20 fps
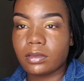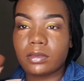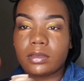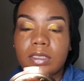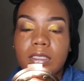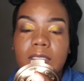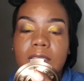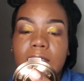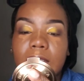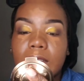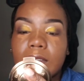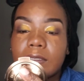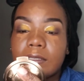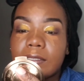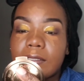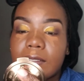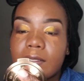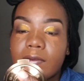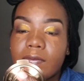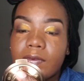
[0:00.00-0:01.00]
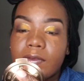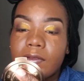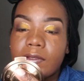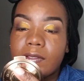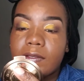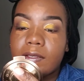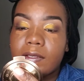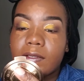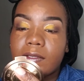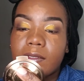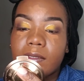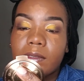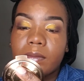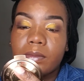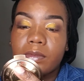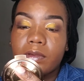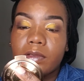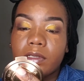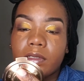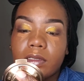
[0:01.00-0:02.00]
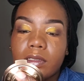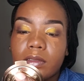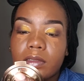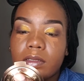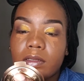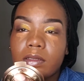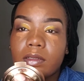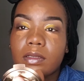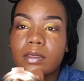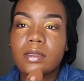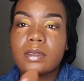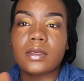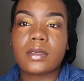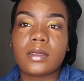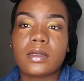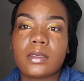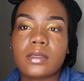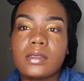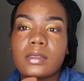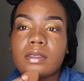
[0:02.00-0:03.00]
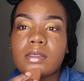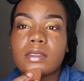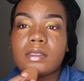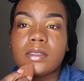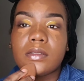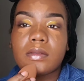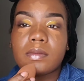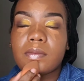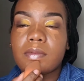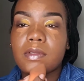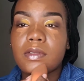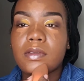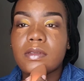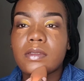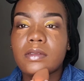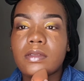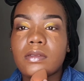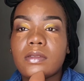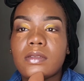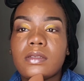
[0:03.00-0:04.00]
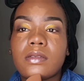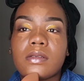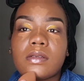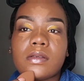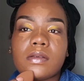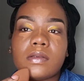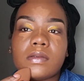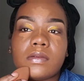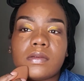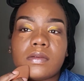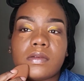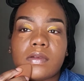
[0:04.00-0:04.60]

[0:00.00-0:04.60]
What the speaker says: to take that same Real Technique brush and just blend it out.